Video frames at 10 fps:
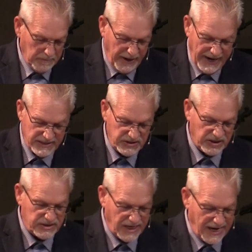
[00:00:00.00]
pass
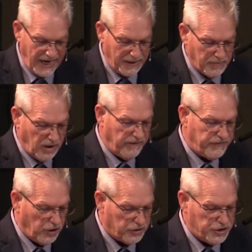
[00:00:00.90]
the time
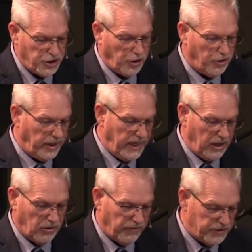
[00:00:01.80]
of your journey
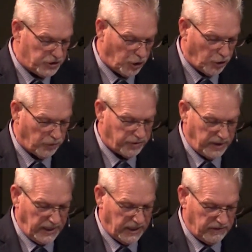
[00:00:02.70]
here on this earth
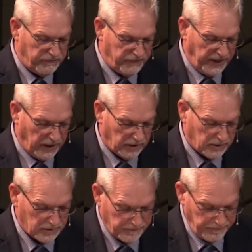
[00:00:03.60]
in fear.
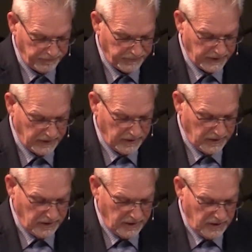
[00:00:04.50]

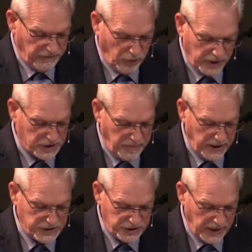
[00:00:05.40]
For as
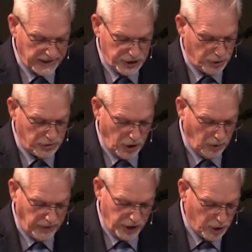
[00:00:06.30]
much as you
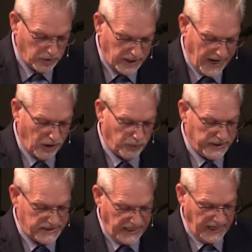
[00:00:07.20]
know that you were not
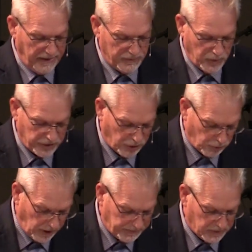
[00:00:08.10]
redeemed with
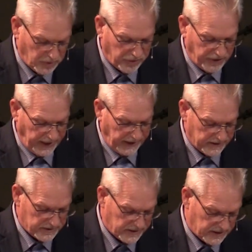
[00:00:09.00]
corruptible
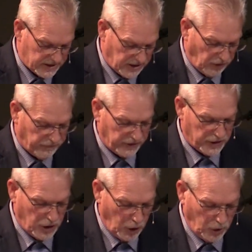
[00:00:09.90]
things, as silver
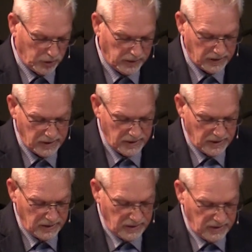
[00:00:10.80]
and gold,
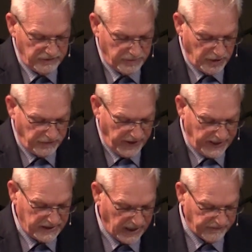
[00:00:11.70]
from your
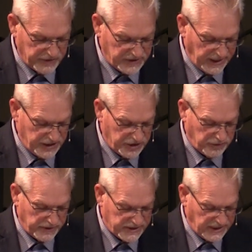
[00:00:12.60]
vain
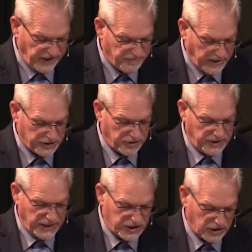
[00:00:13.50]
conversation received by
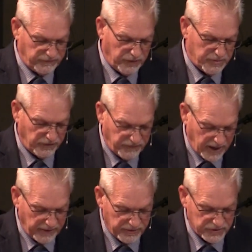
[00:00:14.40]
tradition from your
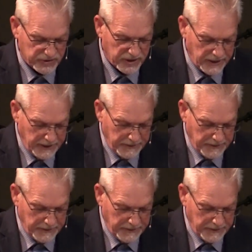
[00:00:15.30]
fathers,